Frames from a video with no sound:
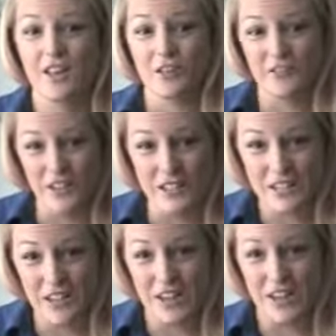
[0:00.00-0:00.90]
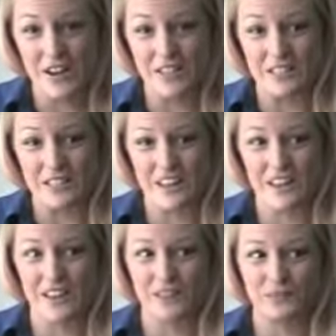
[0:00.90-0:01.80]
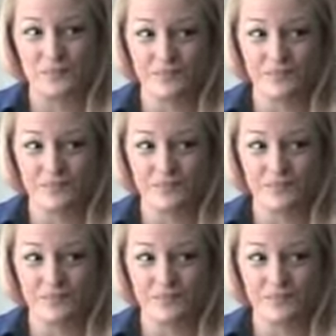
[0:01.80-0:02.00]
The first night that I was there,